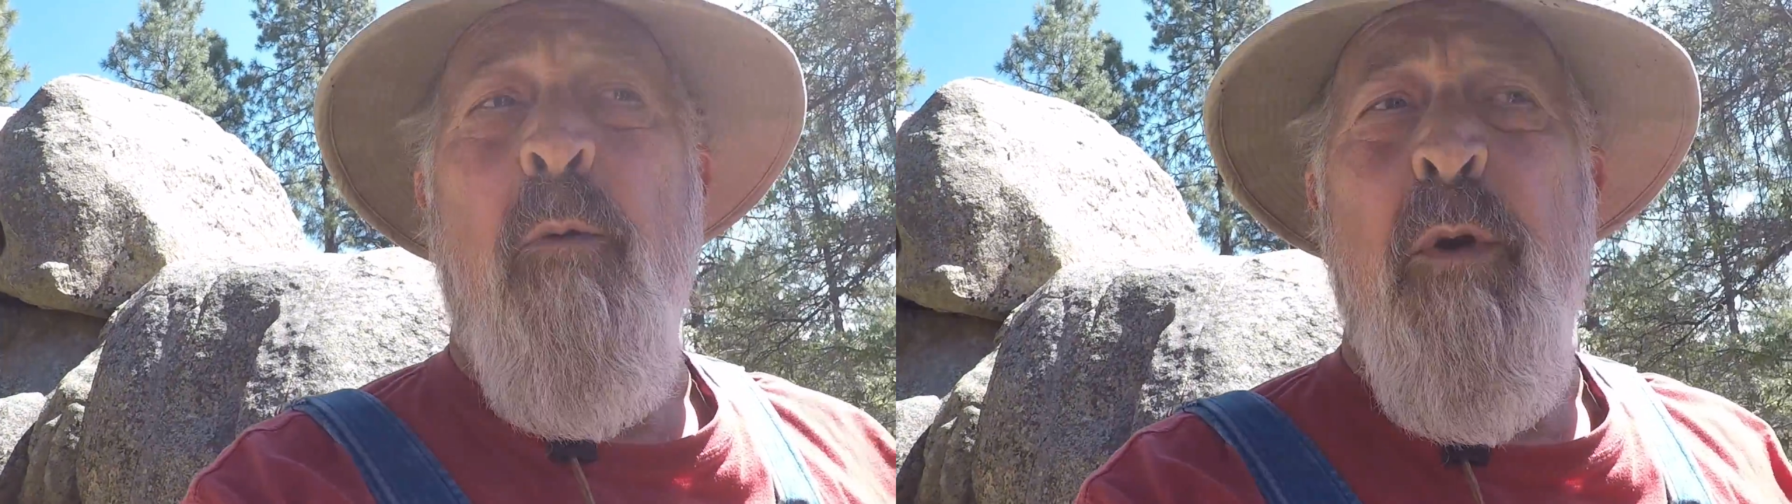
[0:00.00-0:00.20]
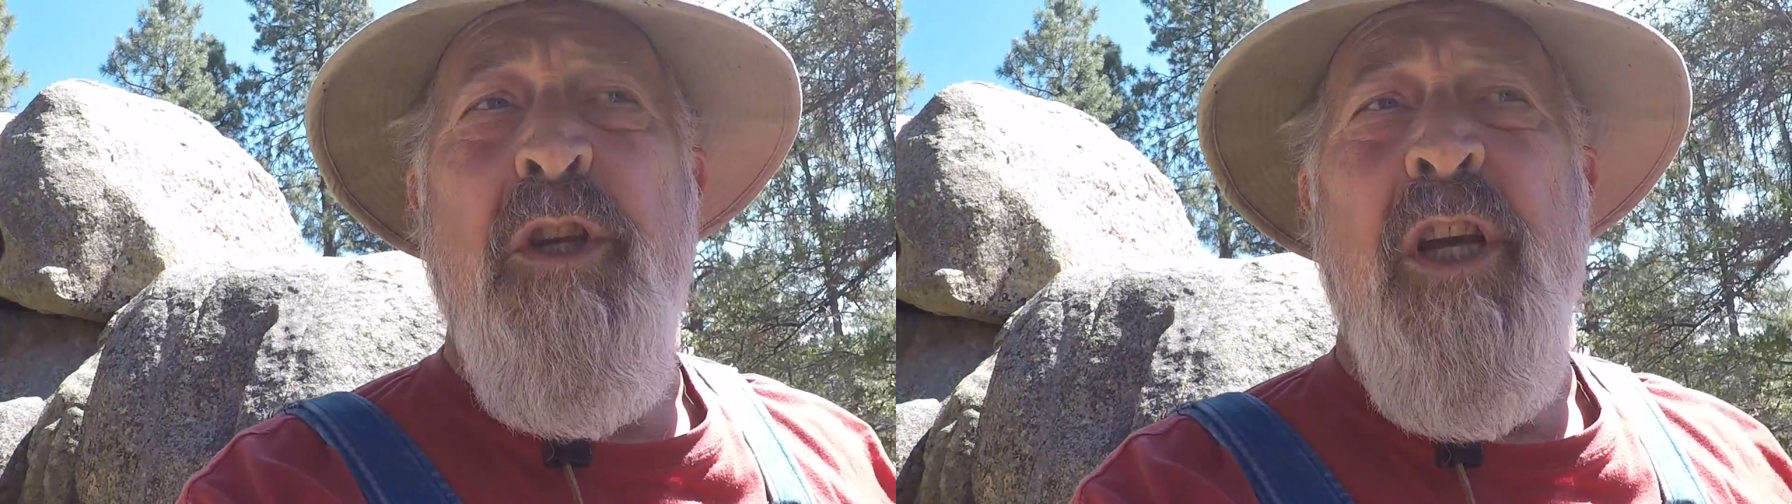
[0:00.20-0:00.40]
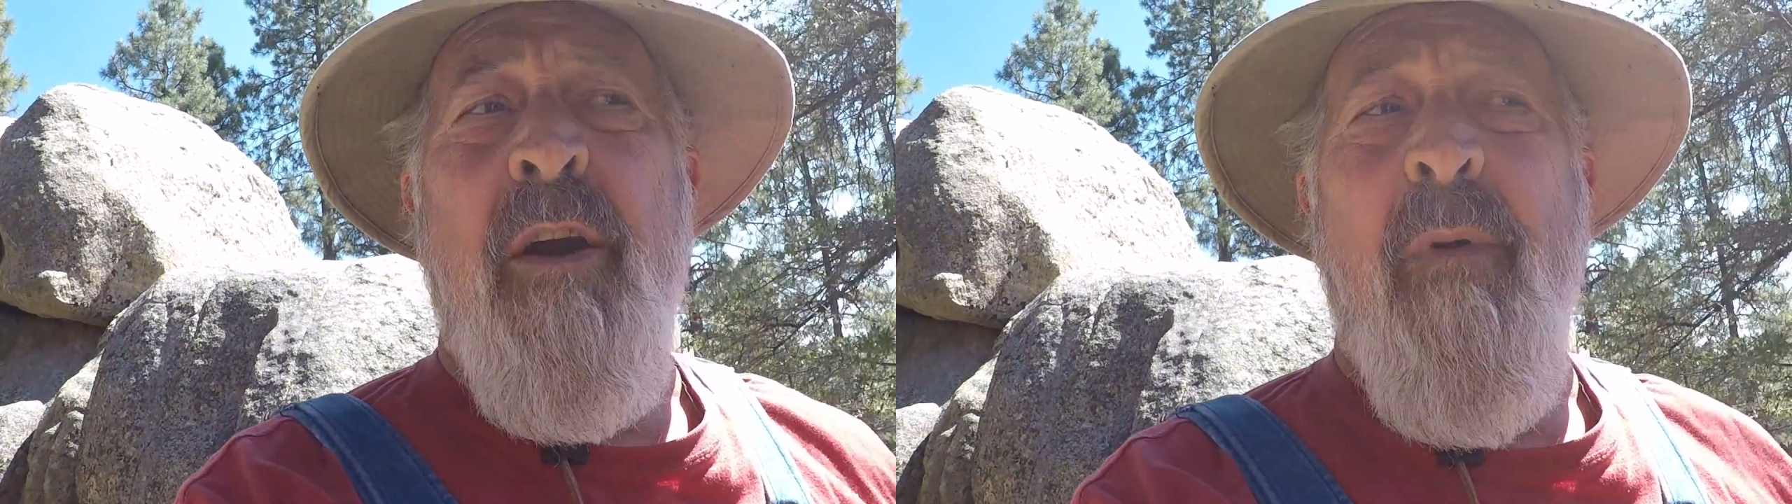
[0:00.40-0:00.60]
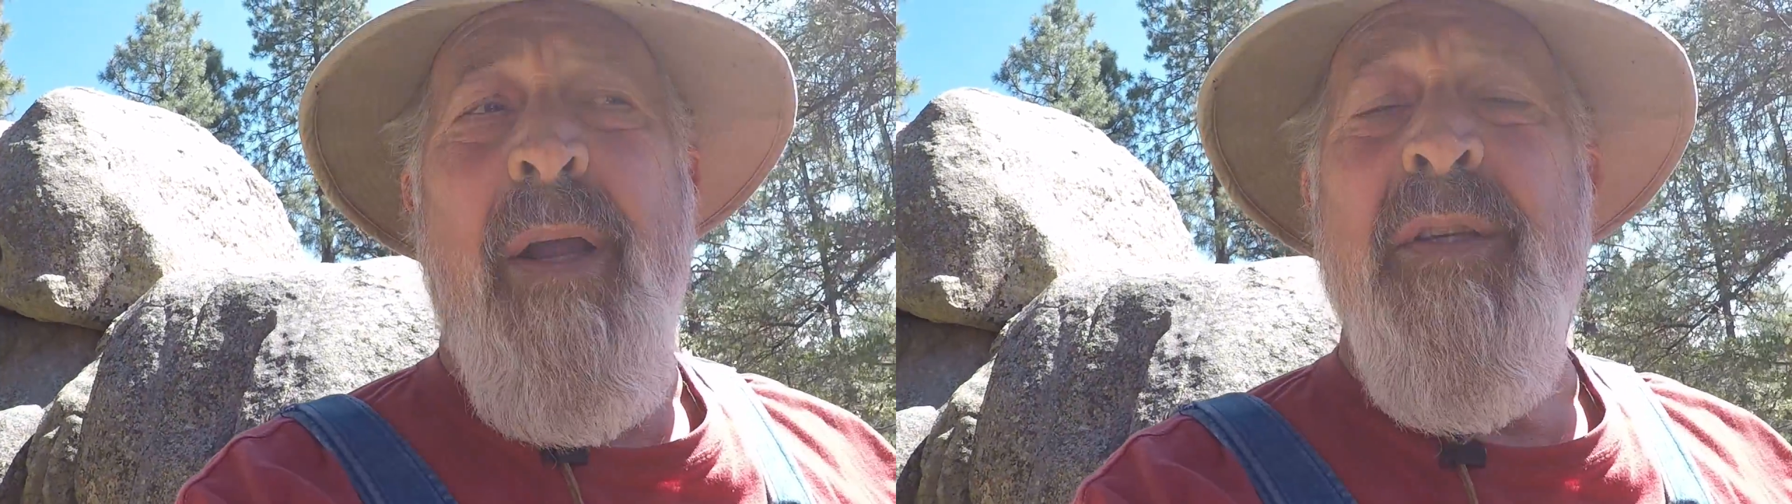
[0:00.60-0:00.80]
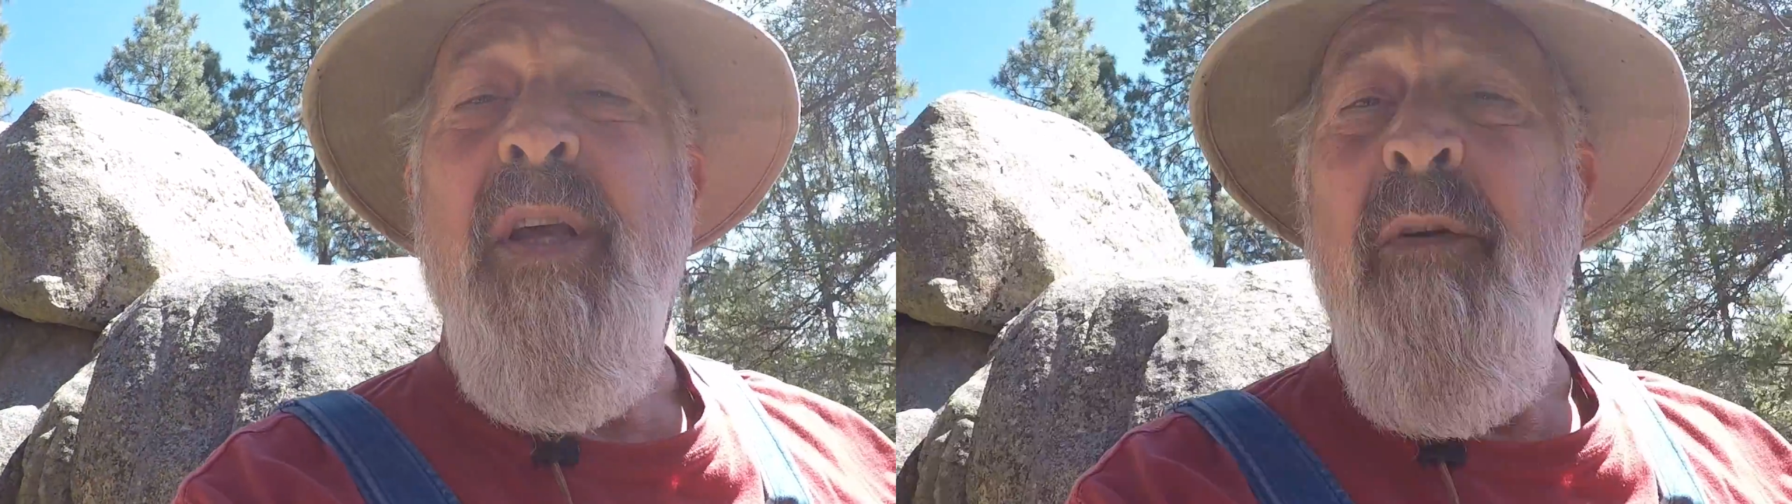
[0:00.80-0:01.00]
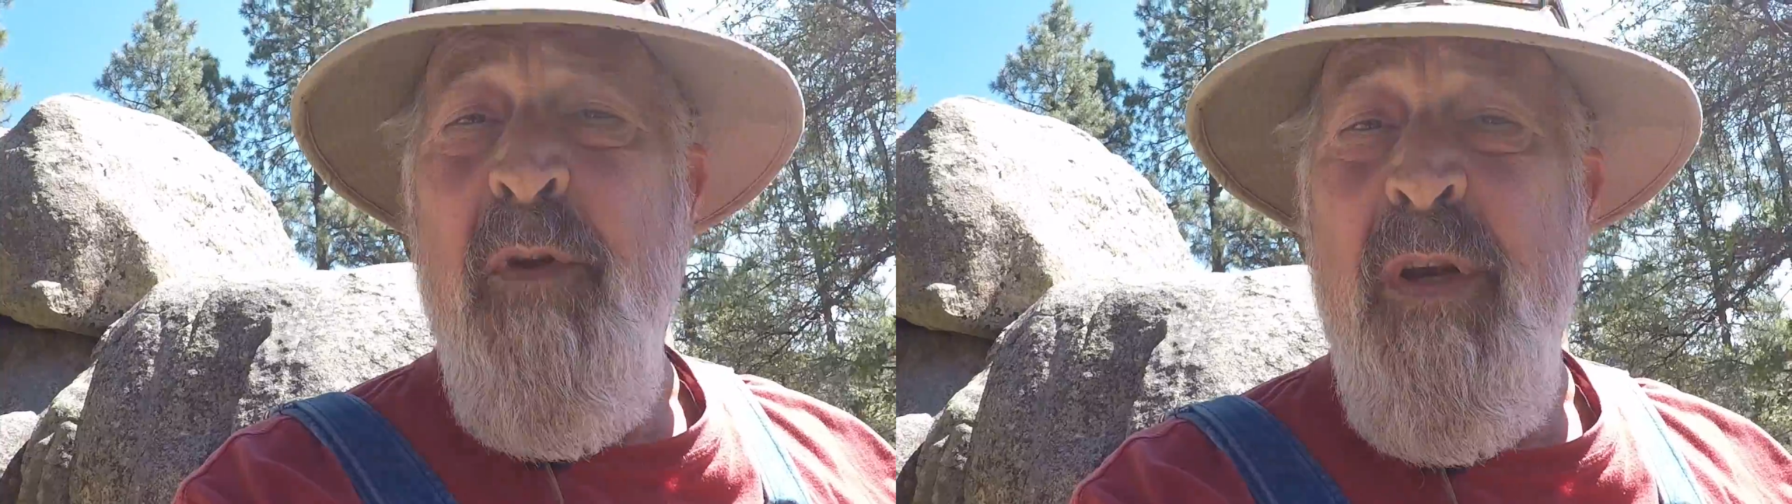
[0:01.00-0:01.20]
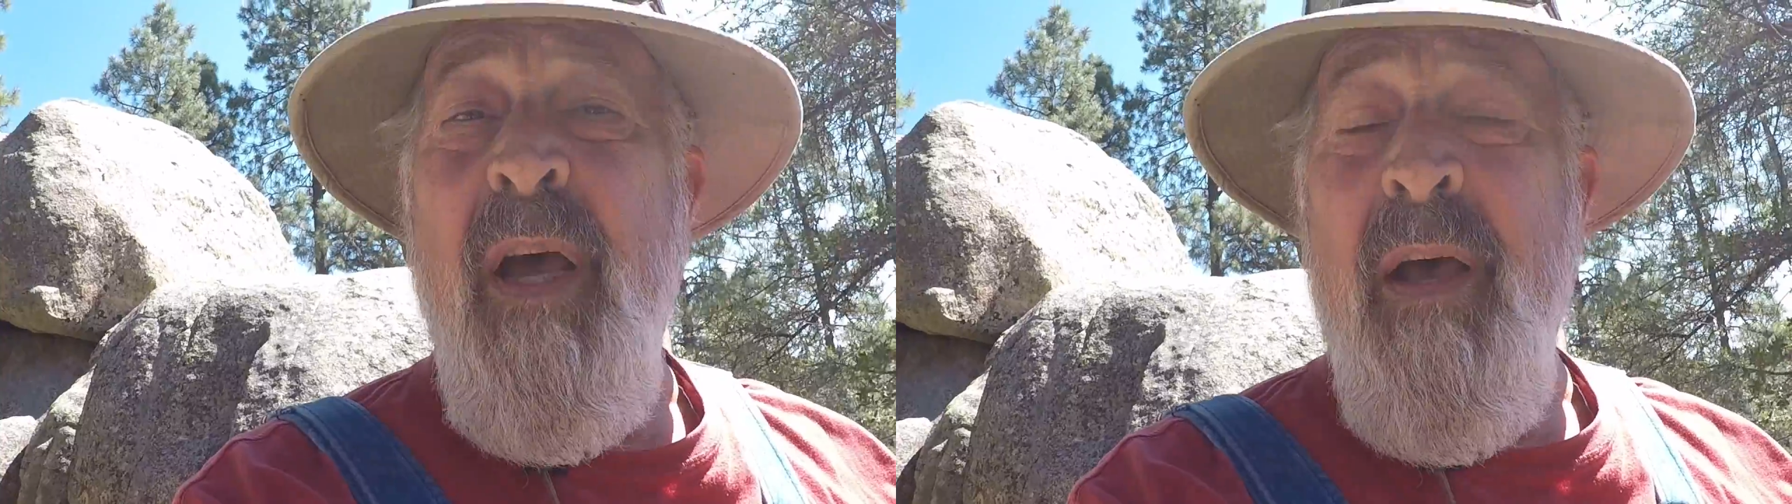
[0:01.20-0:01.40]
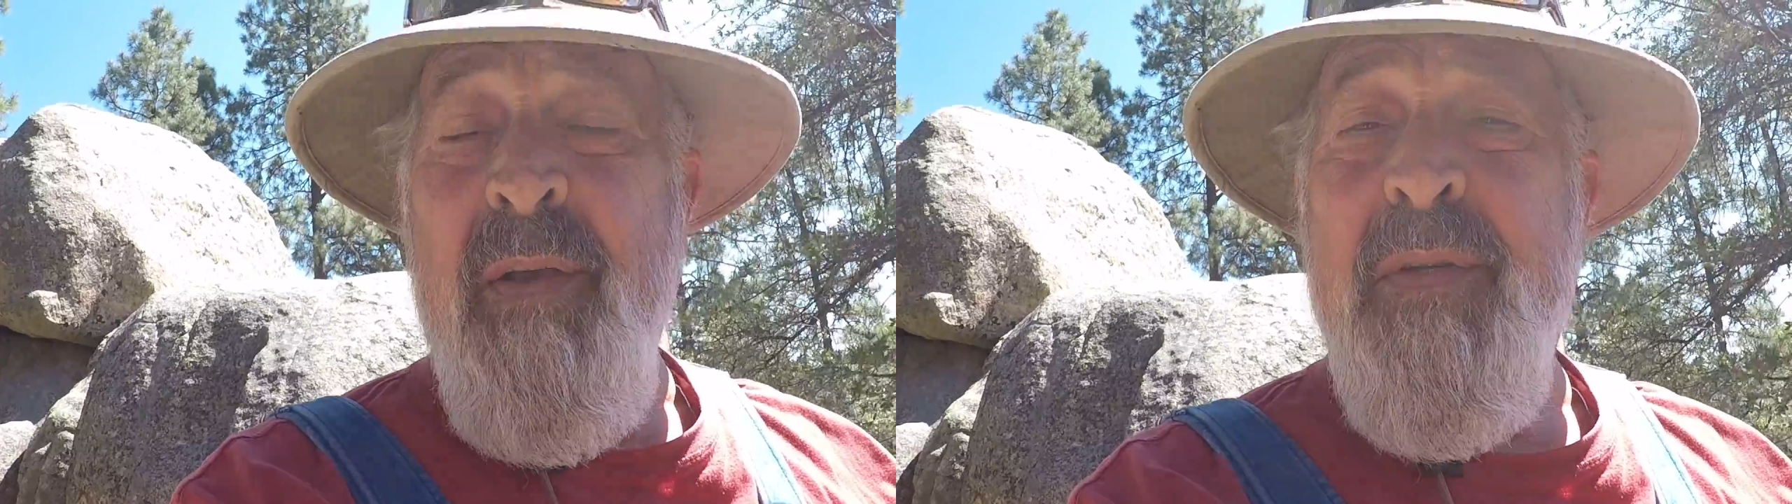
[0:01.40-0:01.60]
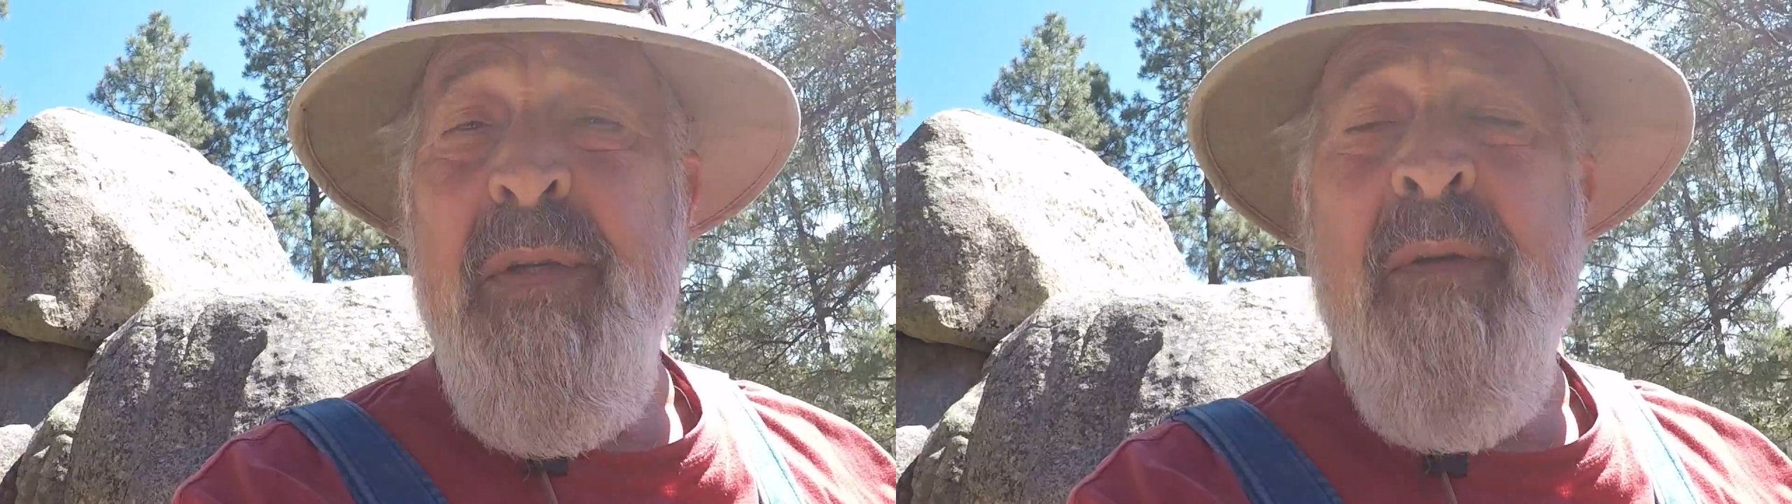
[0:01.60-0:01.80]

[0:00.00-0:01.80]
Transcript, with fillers: regenerates, if it does,